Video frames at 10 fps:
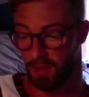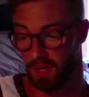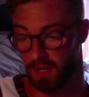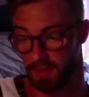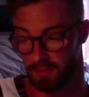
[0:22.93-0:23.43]

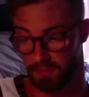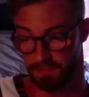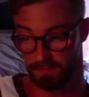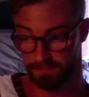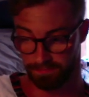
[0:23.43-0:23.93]

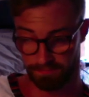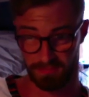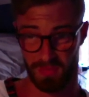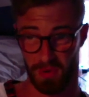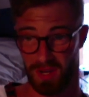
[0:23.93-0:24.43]
And
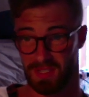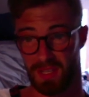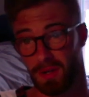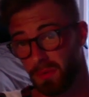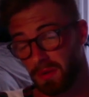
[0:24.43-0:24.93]
when I
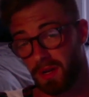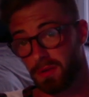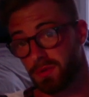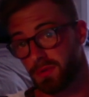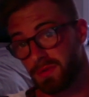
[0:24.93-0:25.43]
say I don't
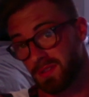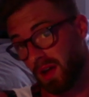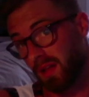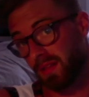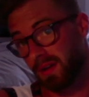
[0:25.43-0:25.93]
care to, it's
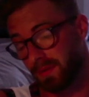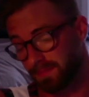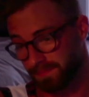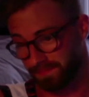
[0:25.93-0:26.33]
not like